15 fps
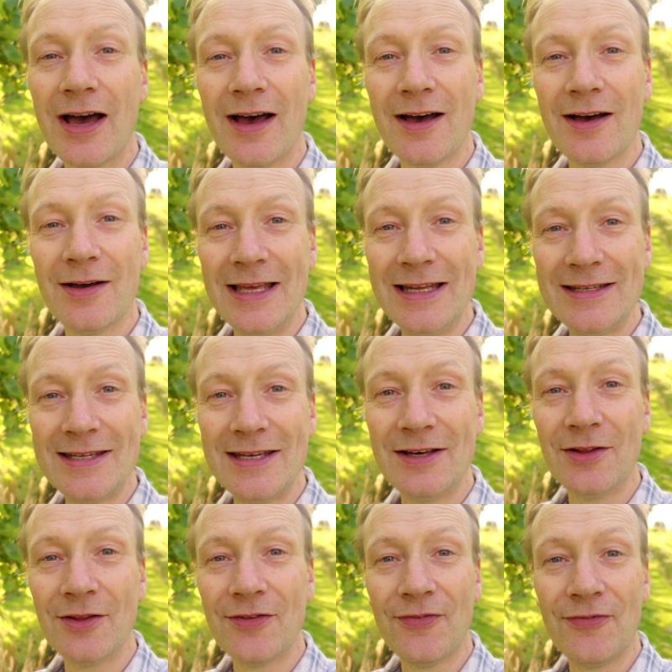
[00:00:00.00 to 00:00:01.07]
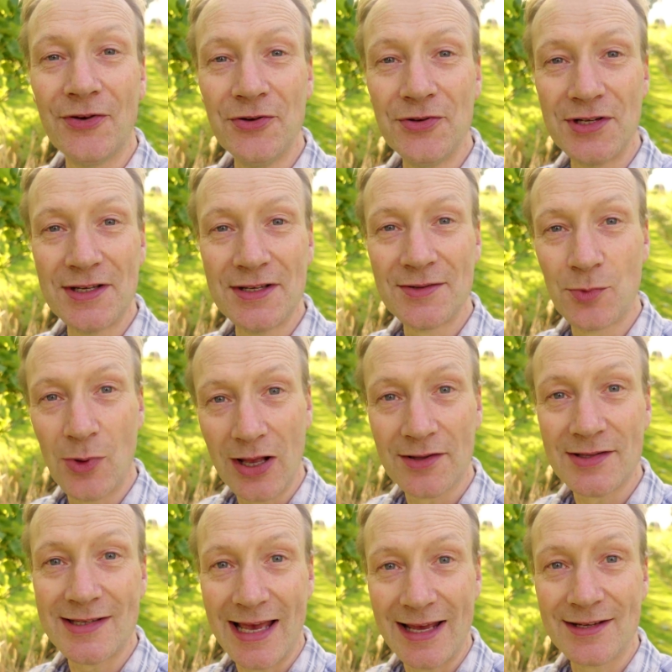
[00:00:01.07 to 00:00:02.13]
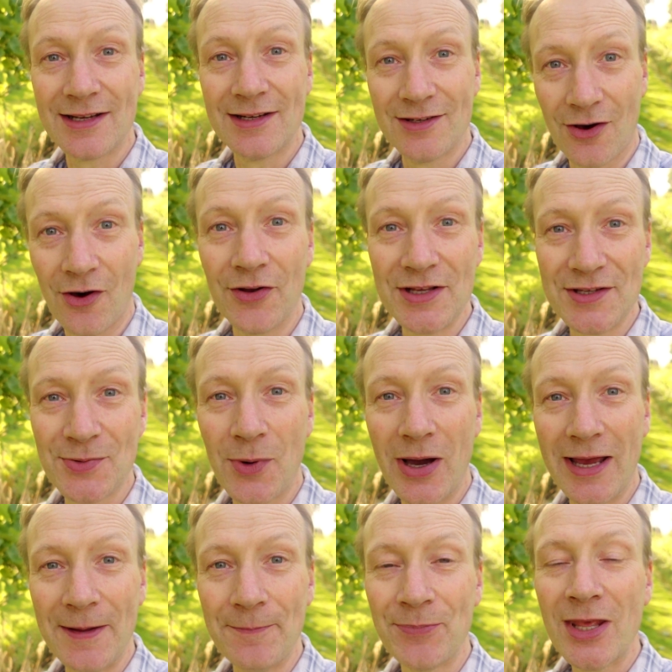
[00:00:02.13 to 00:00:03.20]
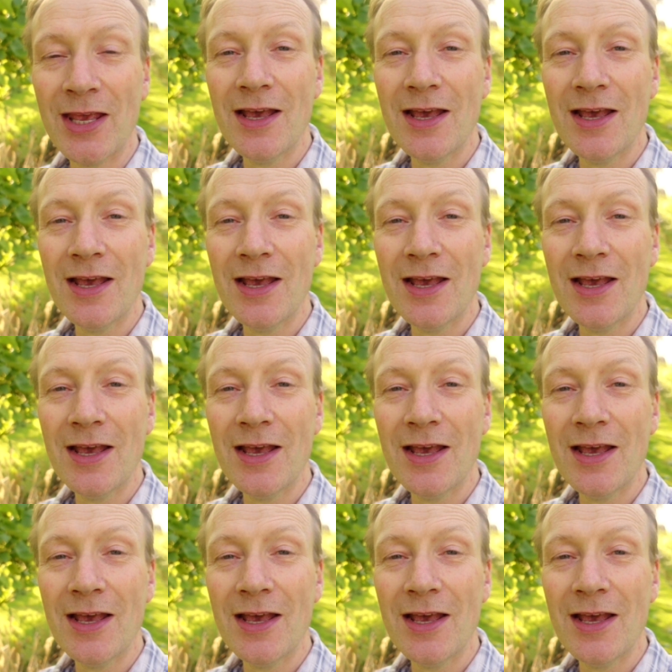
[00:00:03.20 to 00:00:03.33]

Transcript: until the fruit is well set and on its way.